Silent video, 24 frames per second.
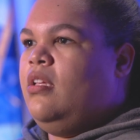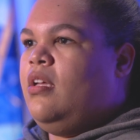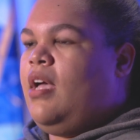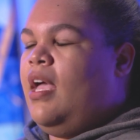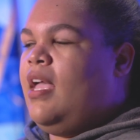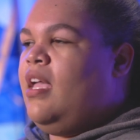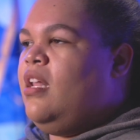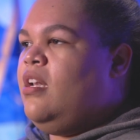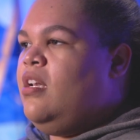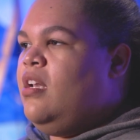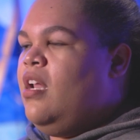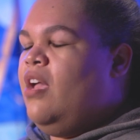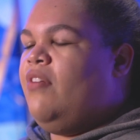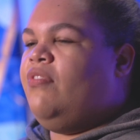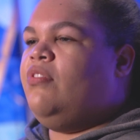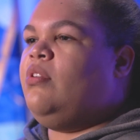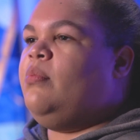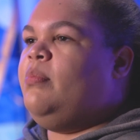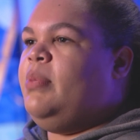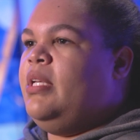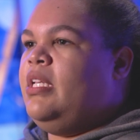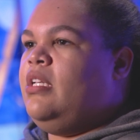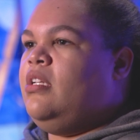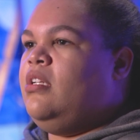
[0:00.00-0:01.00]
I had
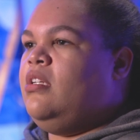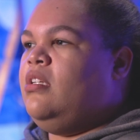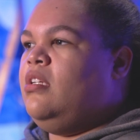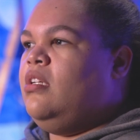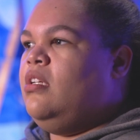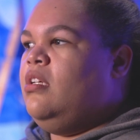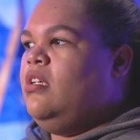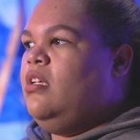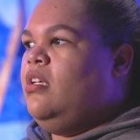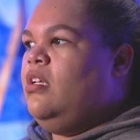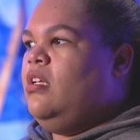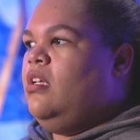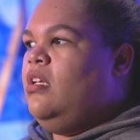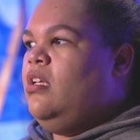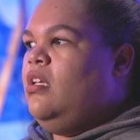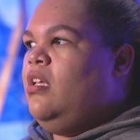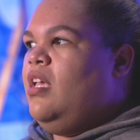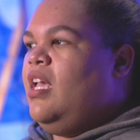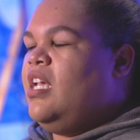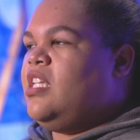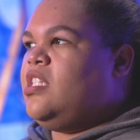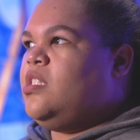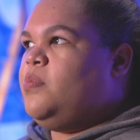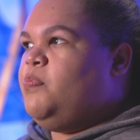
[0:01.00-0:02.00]
never been
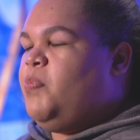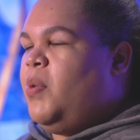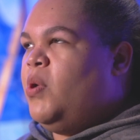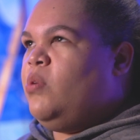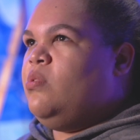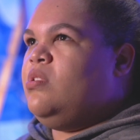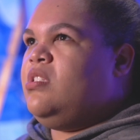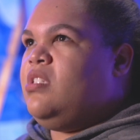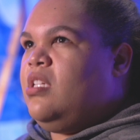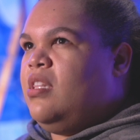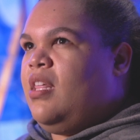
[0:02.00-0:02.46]
exposed